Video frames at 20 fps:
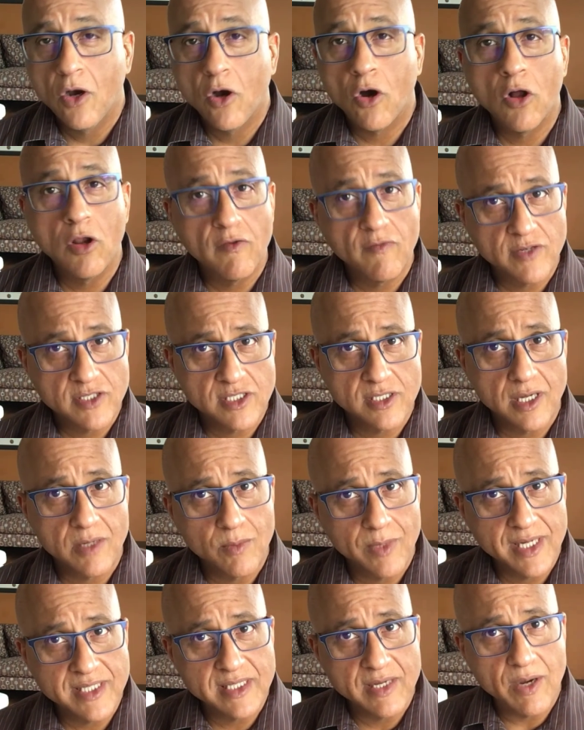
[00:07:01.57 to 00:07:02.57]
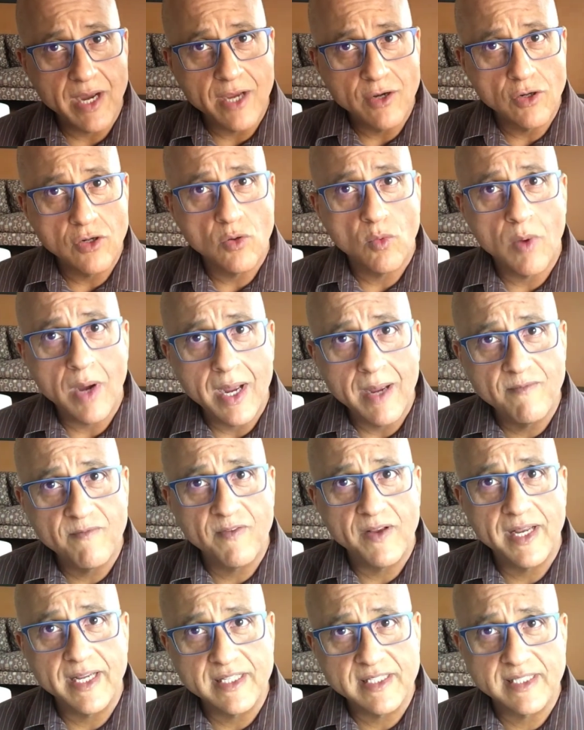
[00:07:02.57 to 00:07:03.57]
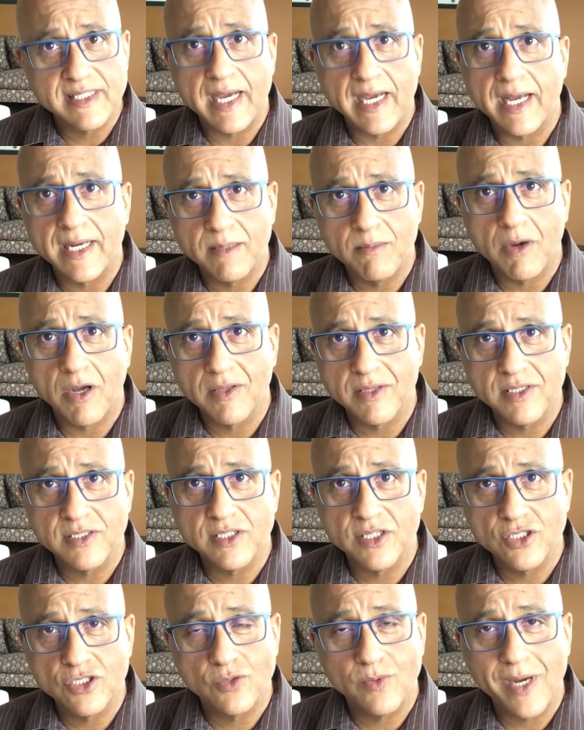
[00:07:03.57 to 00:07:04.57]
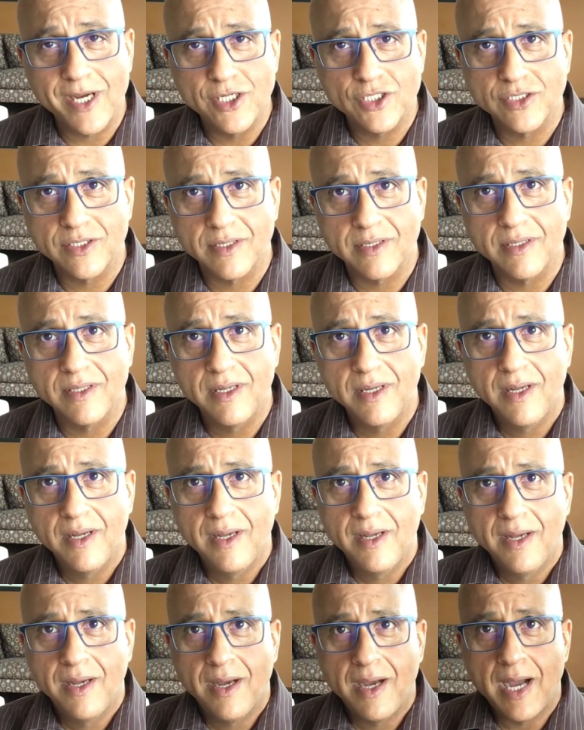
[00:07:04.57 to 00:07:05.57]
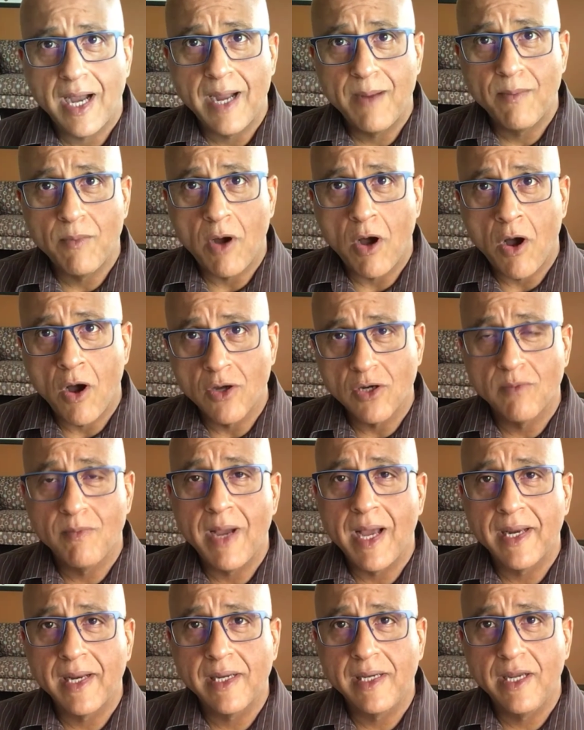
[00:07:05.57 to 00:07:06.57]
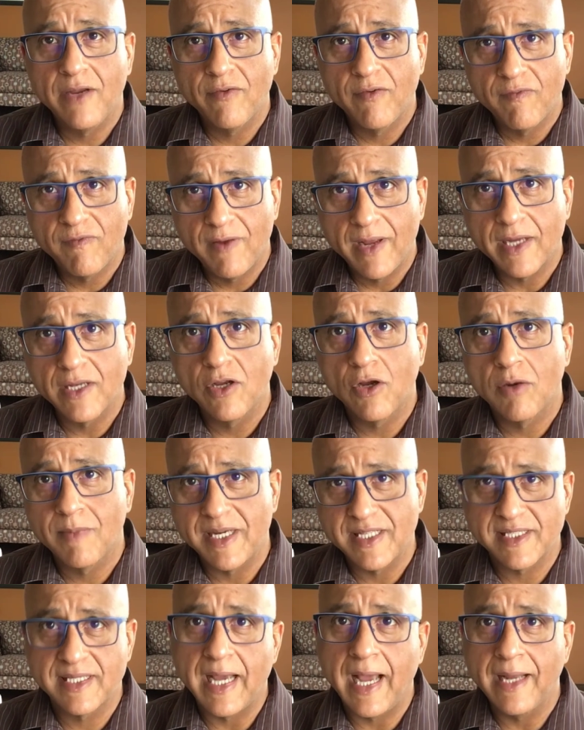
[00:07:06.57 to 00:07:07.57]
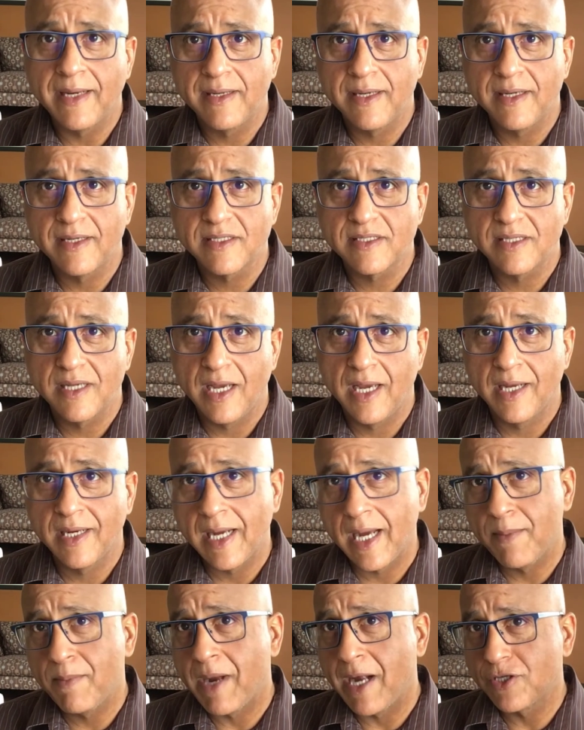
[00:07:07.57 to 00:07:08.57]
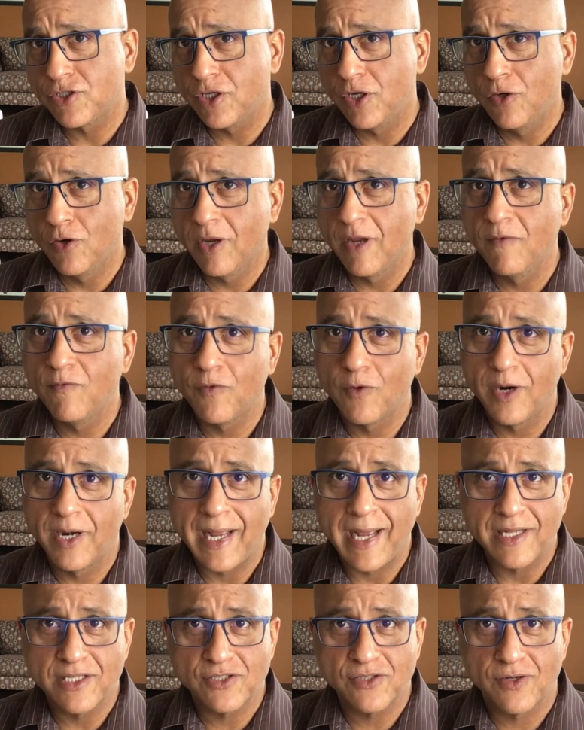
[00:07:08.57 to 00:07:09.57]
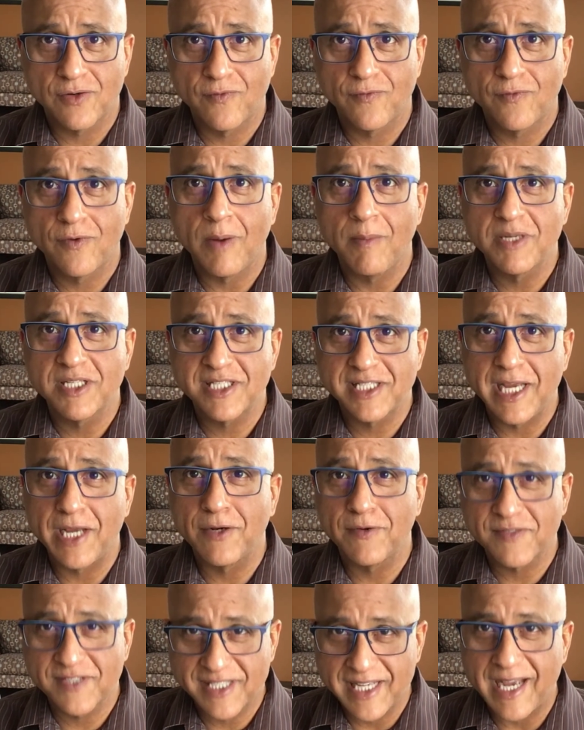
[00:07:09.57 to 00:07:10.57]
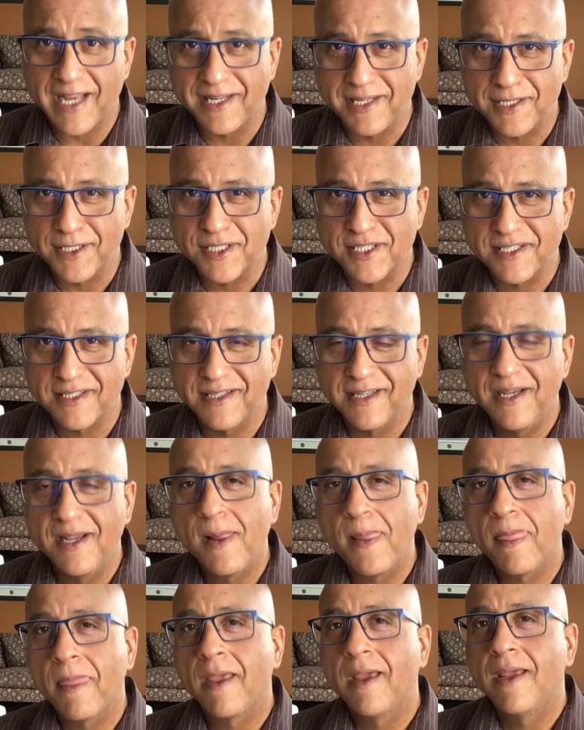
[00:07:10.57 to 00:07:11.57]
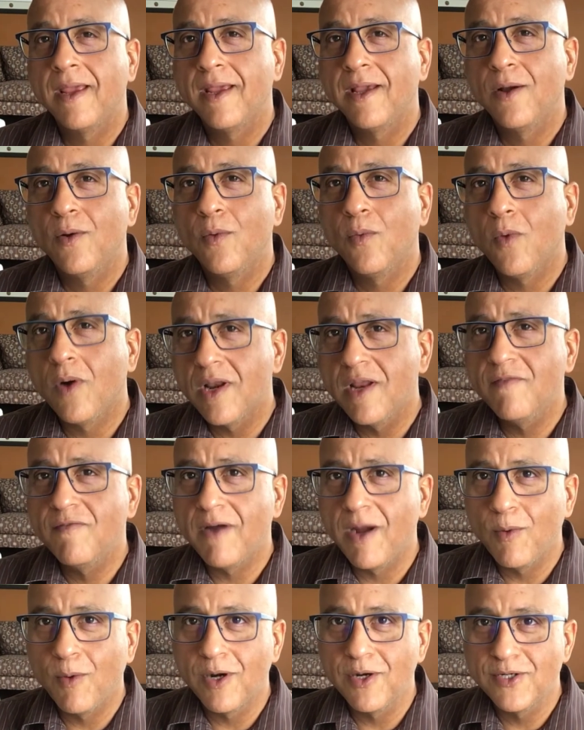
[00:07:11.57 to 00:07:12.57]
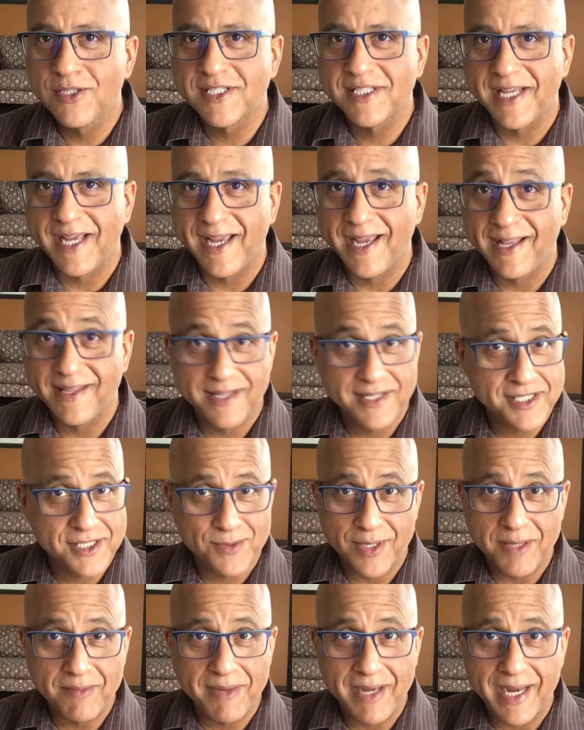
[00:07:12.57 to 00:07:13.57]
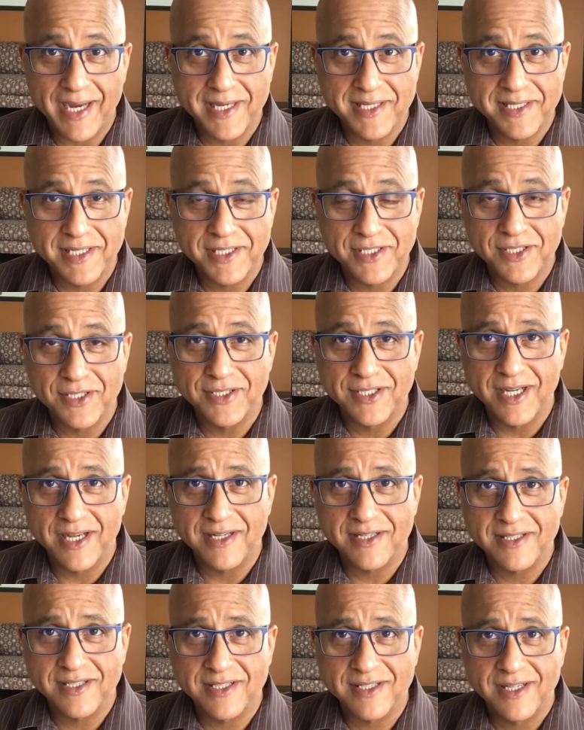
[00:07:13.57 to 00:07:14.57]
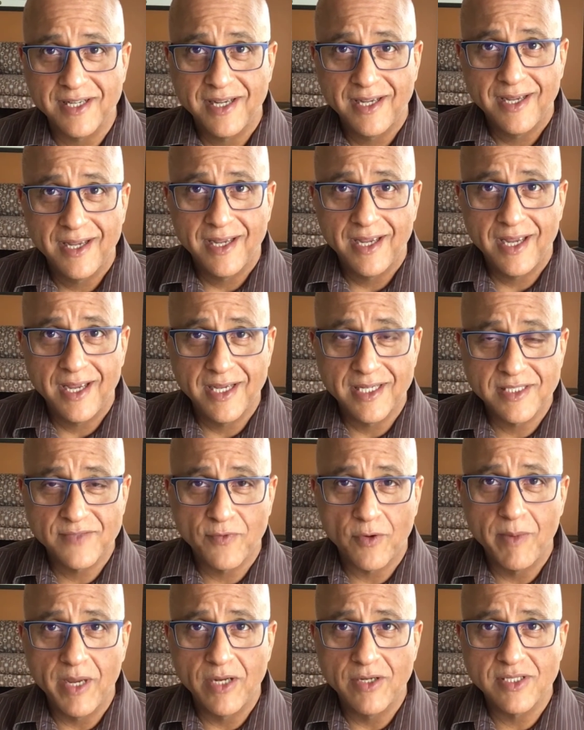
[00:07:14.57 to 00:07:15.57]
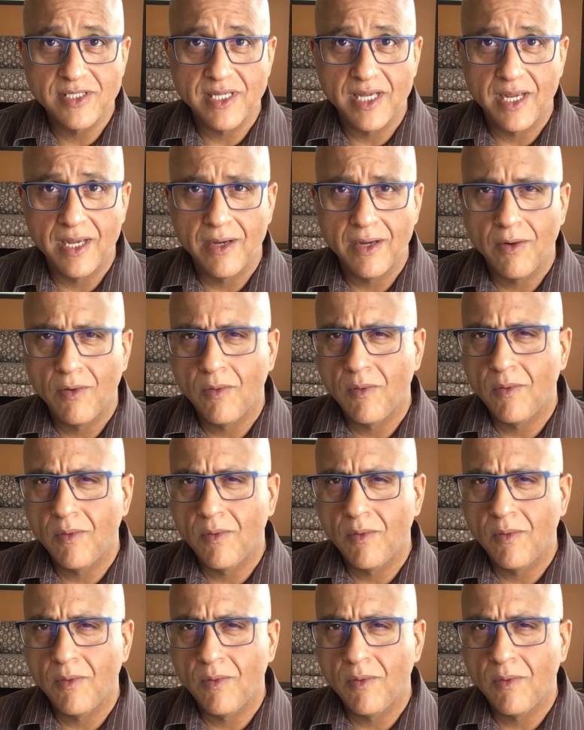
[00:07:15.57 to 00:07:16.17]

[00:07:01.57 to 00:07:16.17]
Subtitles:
All of a sudden, when I say, I don't know why I'm feeling sad about this situation, I'm automatically reflecting on my sadness, and I'm actually looking for an answer from a state of sadness. What if I were to say, and this is what the magazine suggests, is for me to say,